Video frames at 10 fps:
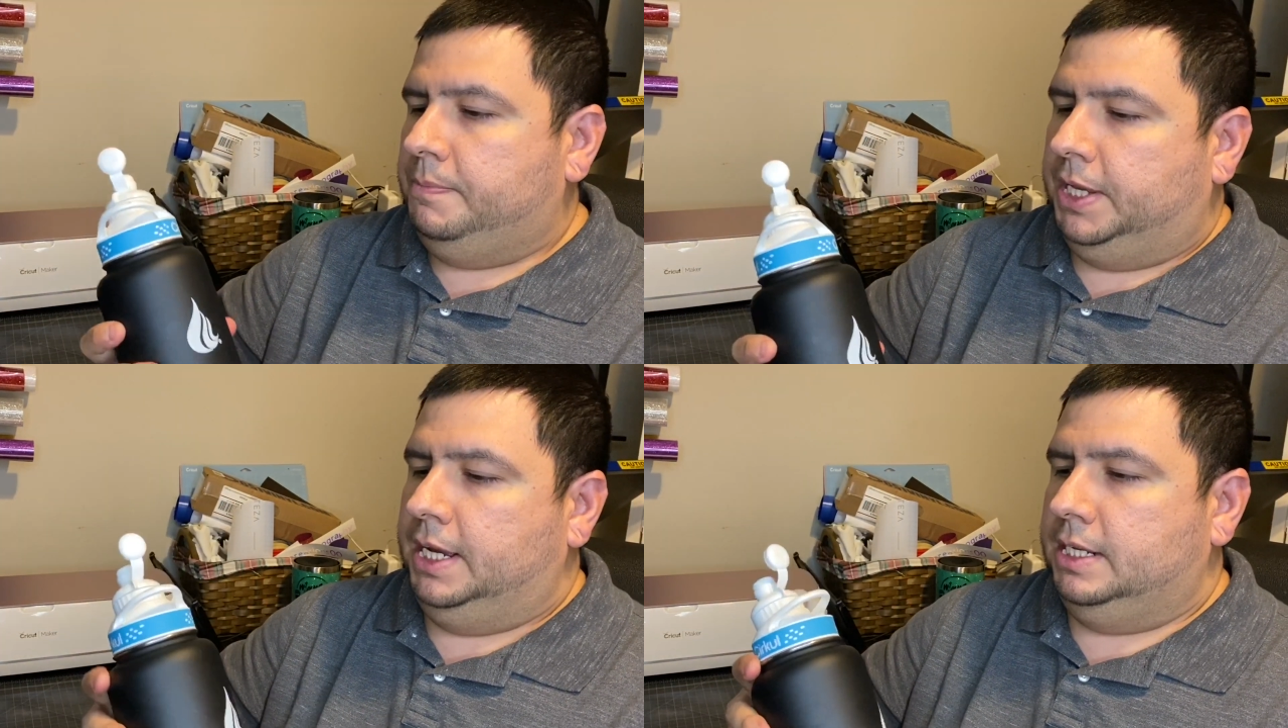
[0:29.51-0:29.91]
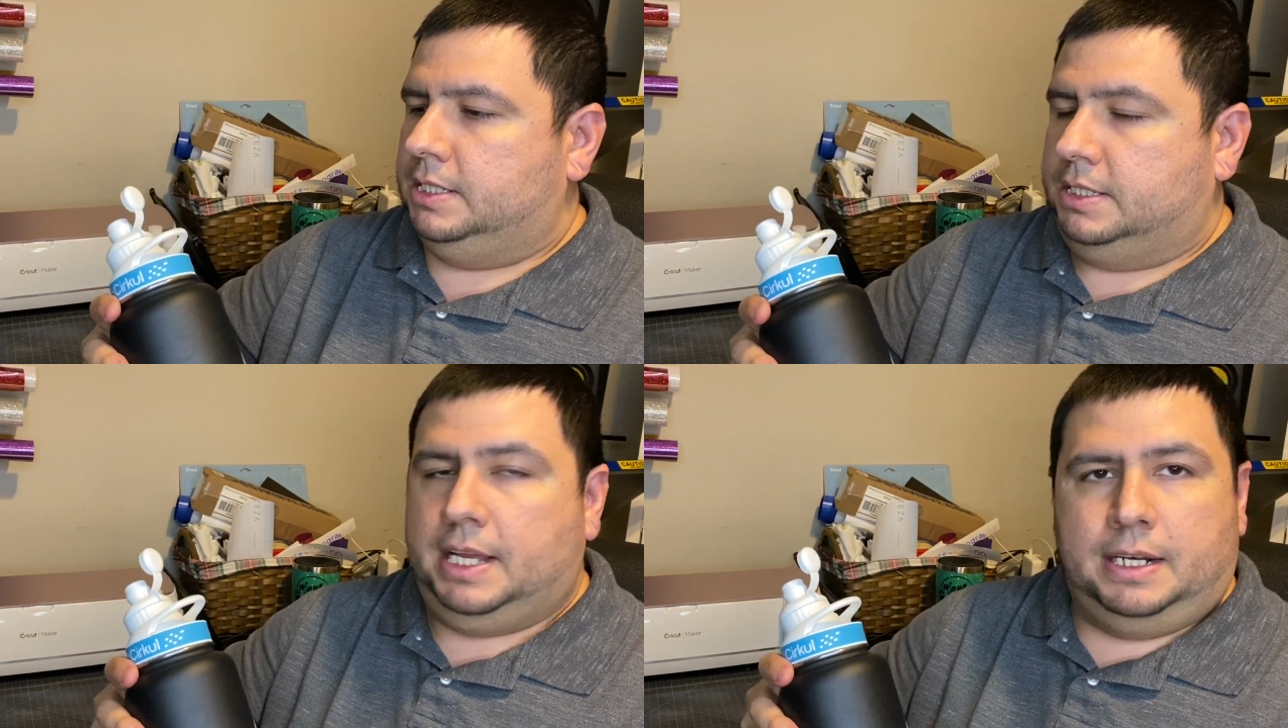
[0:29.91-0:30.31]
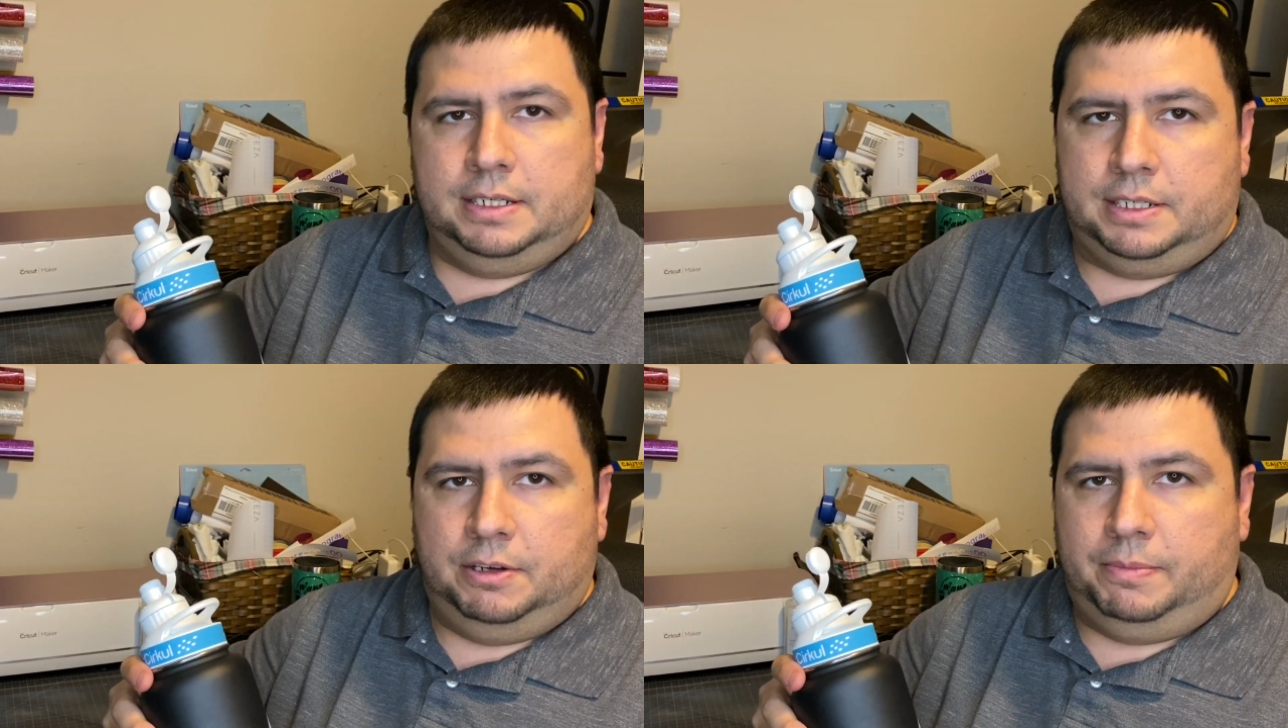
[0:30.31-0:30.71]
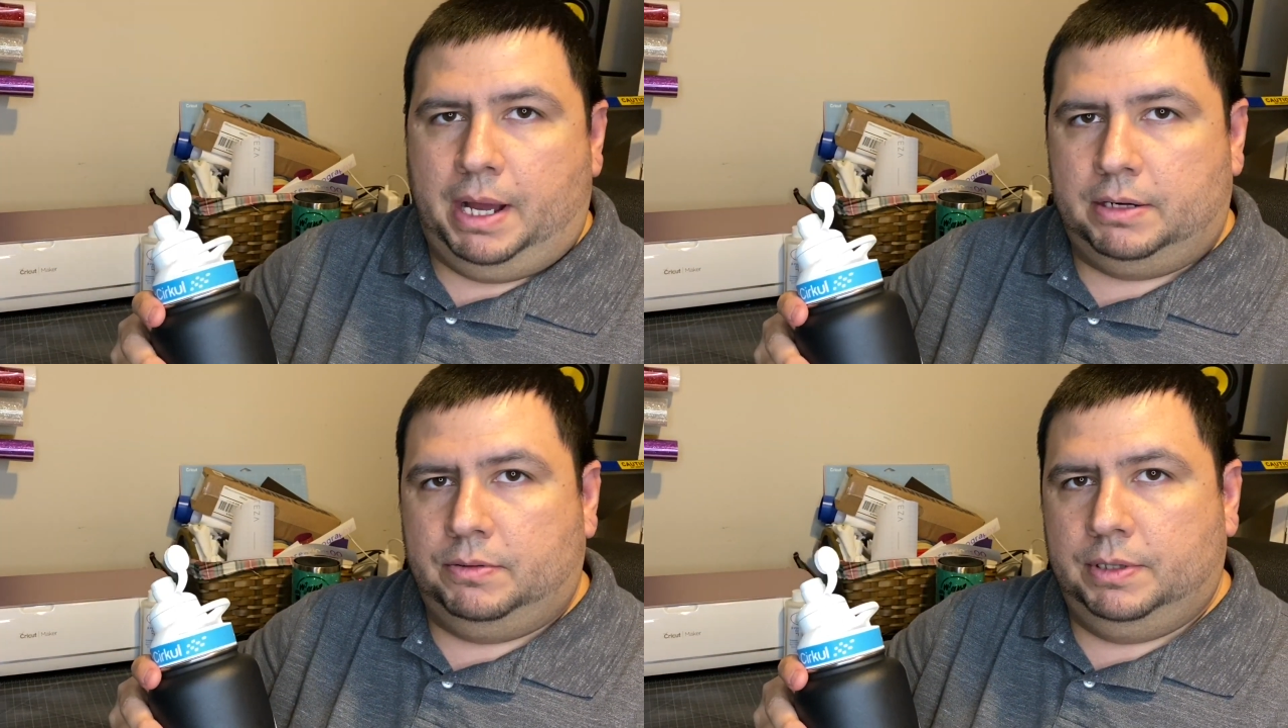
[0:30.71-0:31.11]
It's a stainless steel
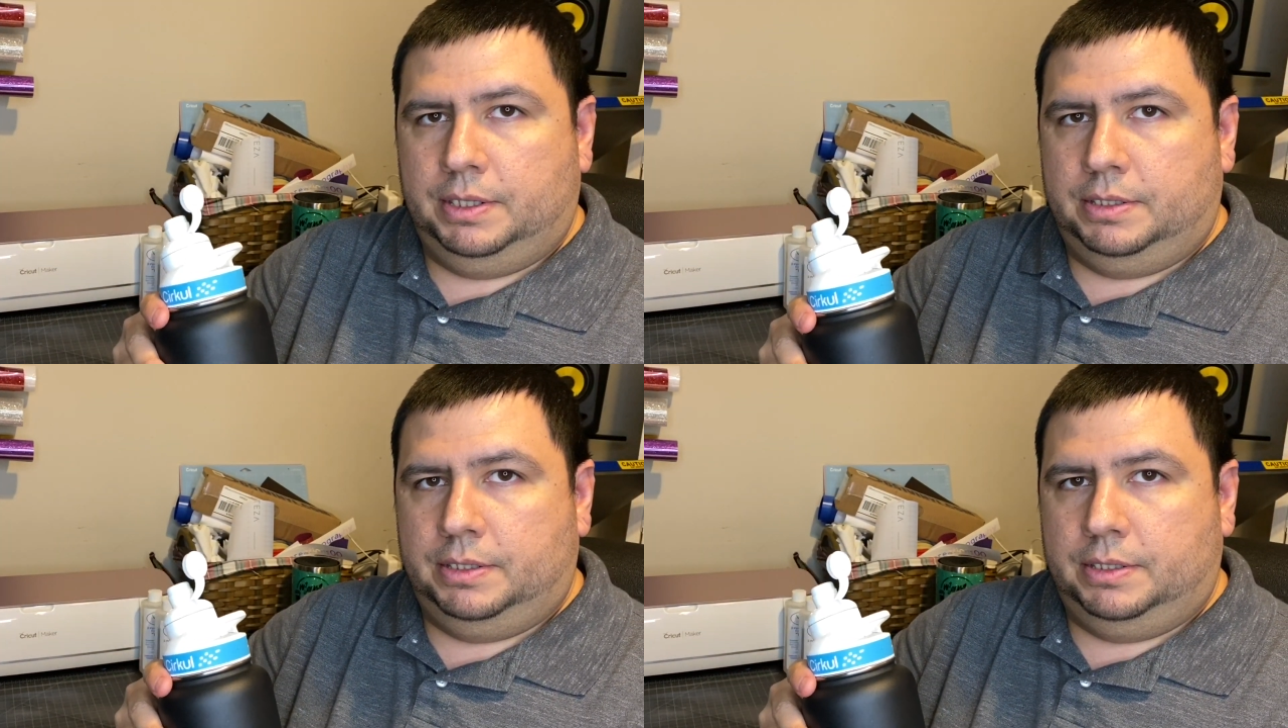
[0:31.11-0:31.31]
bottle with a